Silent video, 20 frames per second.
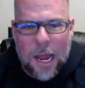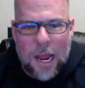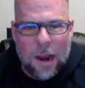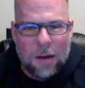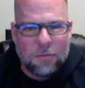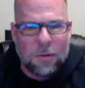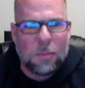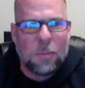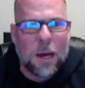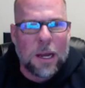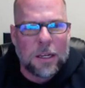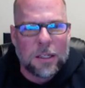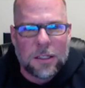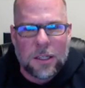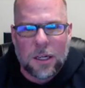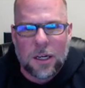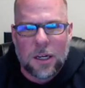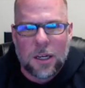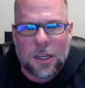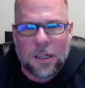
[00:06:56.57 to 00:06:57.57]
everybody's
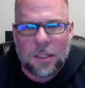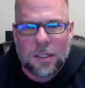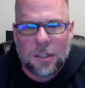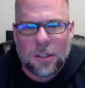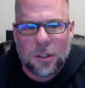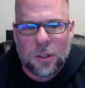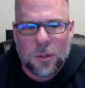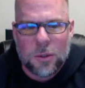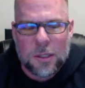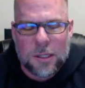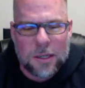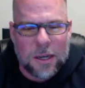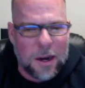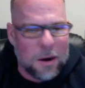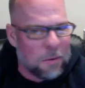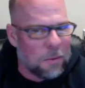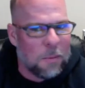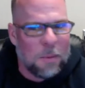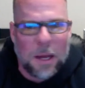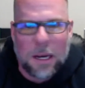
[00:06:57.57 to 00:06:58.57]
going to listen to it and
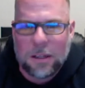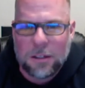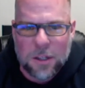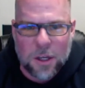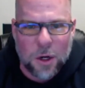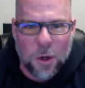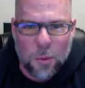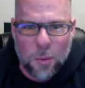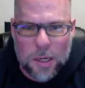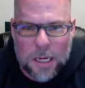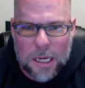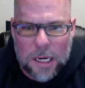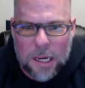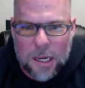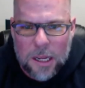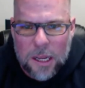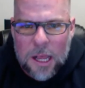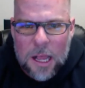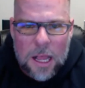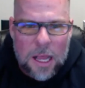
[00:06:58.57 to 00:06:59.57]
everybody's going to read
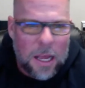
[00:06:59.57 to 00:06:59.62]
it